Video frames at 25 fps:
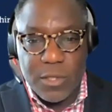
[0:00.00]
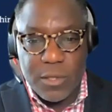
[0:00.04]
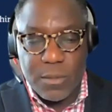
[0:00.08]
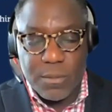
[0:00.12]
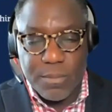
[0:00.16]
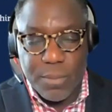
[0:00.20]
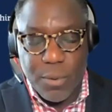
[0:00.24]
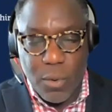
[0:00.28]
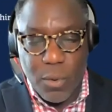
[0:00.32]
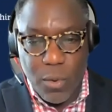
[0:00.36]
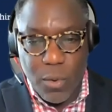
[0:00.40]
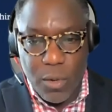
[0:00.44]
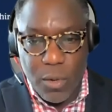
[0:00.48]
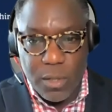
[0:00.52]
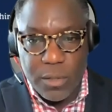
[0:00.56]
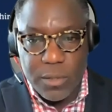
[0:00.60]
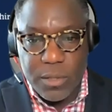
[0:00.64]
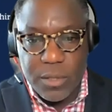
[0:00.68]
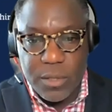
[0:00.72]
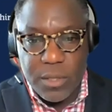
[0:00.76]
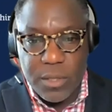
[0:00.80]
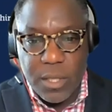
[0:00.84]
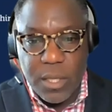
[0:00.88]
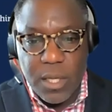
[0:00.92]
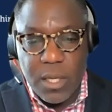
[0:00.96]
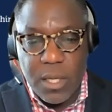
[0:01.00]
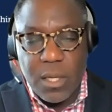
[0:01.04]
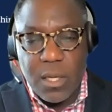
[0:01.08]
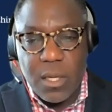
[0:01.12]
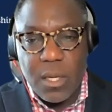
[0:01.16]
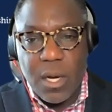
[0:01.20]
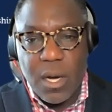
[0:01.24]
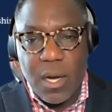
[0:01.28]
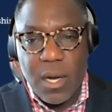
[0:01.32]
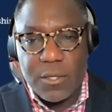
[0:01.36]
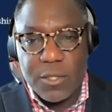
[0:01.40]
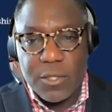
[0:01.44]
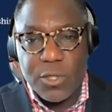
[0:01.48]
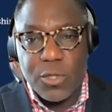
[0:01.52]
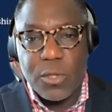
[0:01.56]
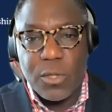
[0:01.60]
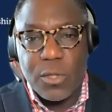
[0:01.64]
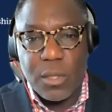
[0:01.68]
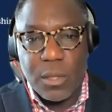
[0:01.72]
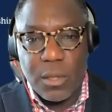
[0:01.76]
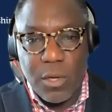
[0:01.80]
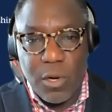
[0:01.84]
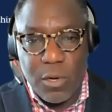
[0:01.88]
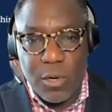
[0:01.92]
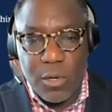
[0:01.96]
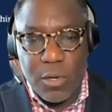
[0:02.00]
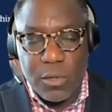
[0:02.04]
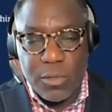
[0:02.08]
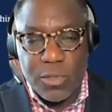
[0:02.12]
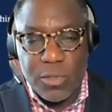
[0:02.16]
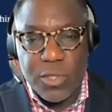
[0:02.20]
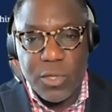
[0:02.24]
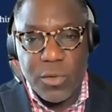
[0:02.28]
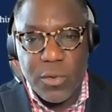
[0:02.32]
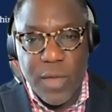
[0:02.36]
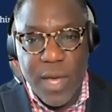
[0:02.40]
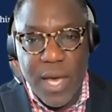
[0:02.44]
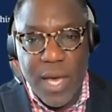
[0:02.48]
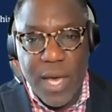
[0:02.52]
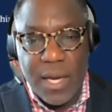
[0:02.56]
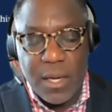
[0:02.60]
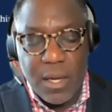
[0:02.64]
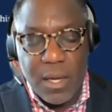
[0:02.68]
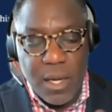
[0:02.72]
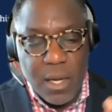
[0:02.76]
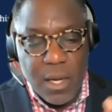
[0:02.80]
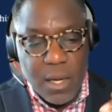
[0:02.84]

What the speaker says: supports to the learners, so that